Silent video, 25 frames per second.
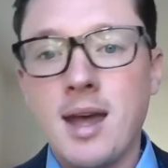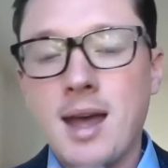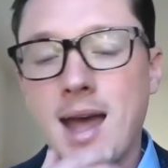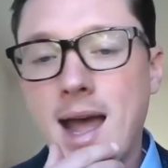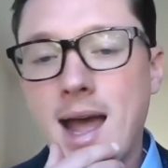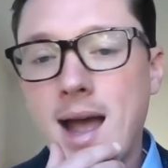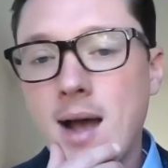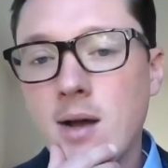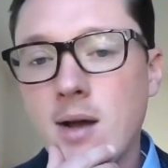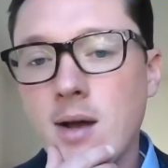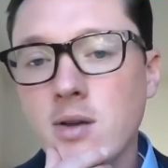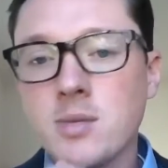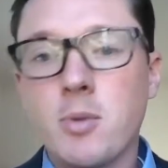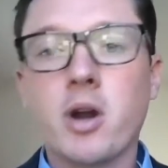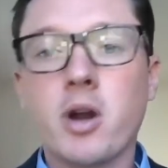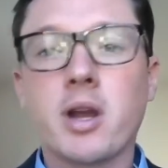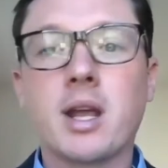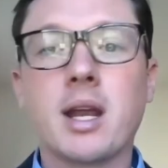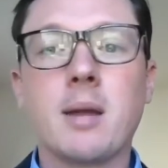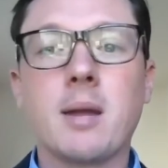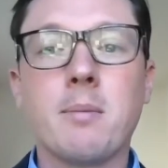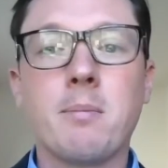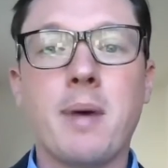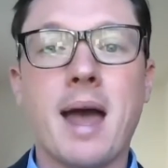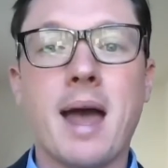How's the market
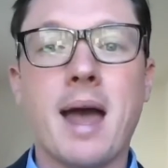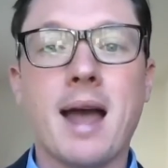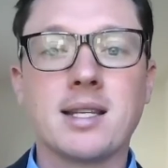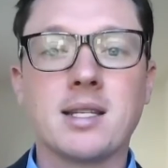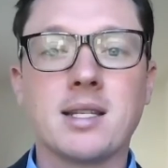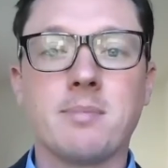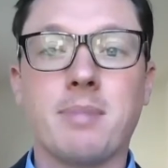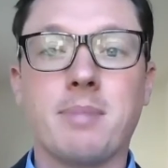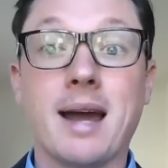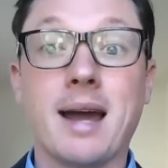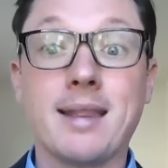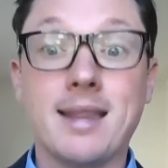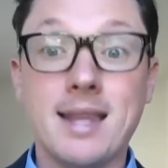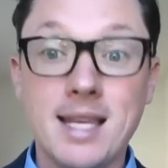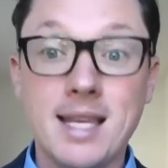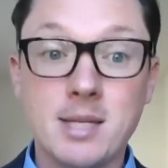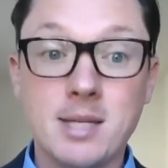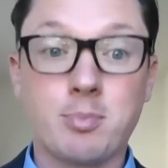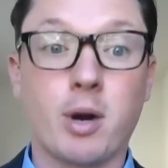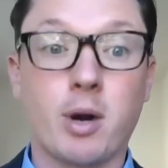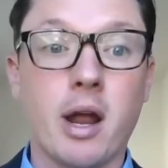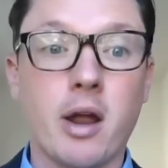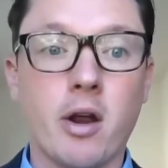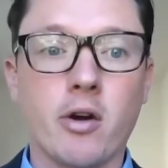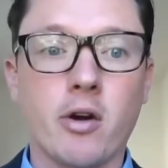impacted by these
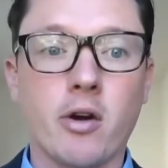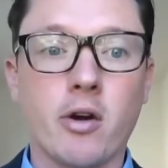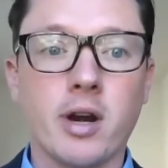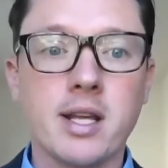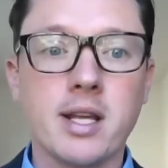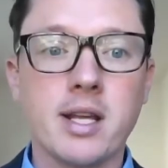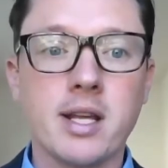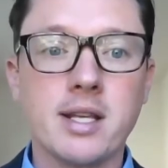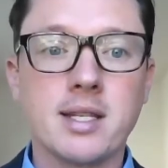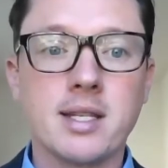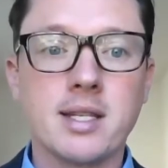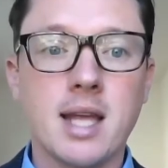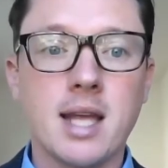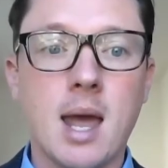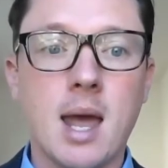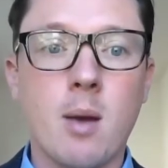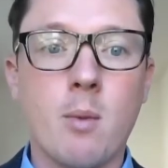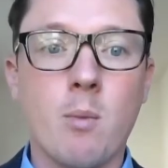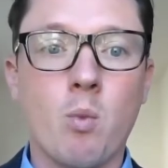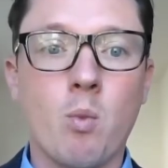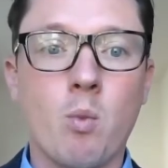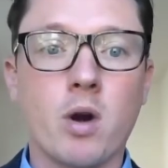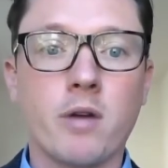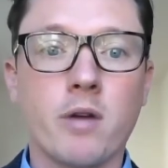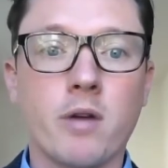priorities,
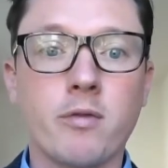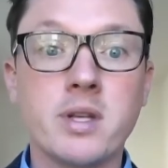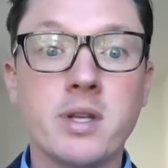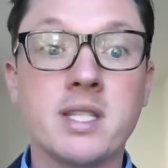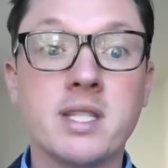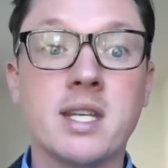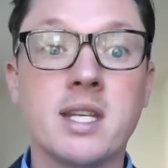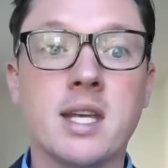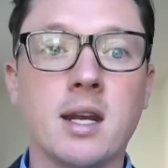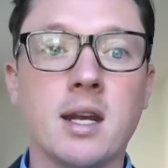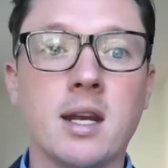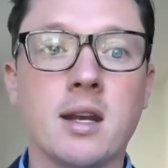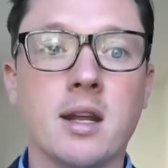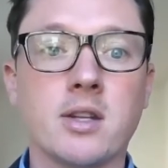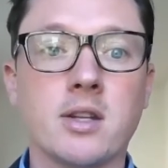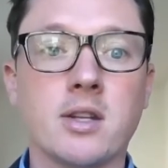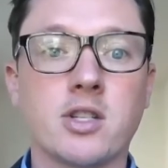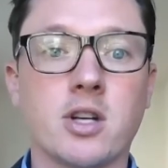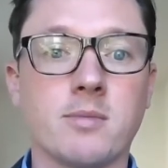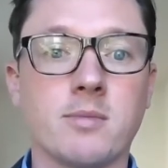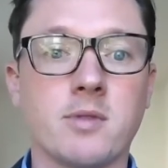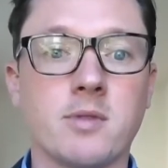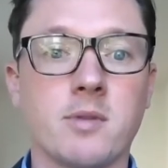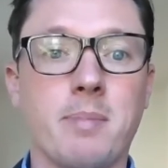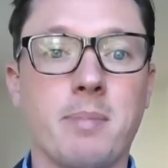and what have we seen in
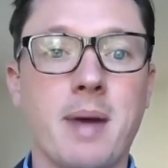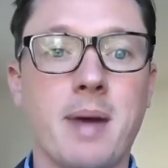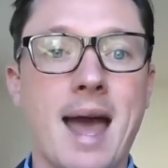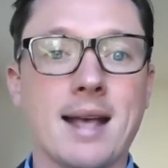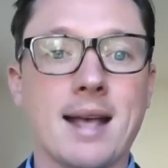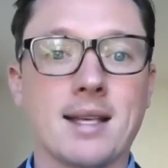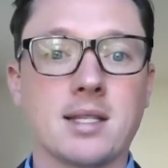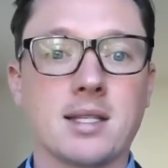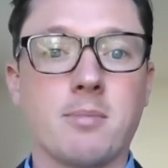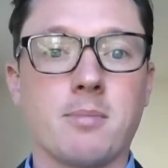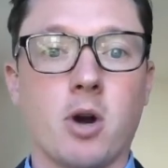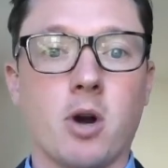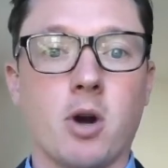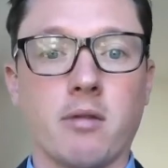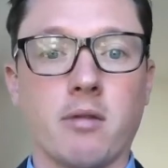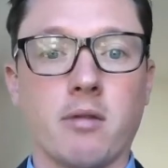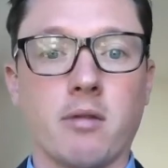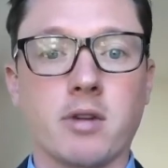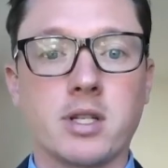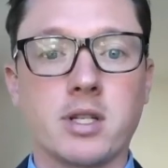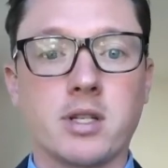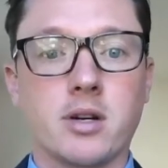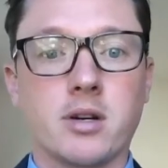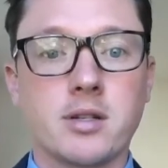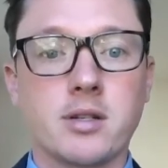terms of past market
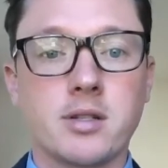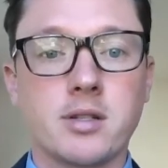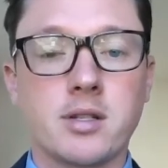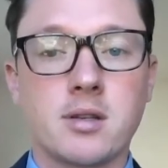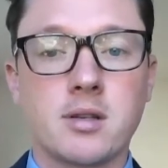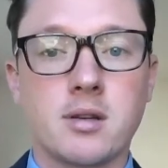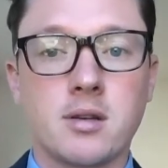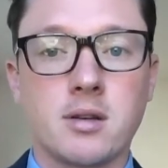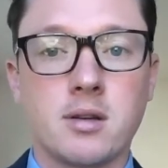returns?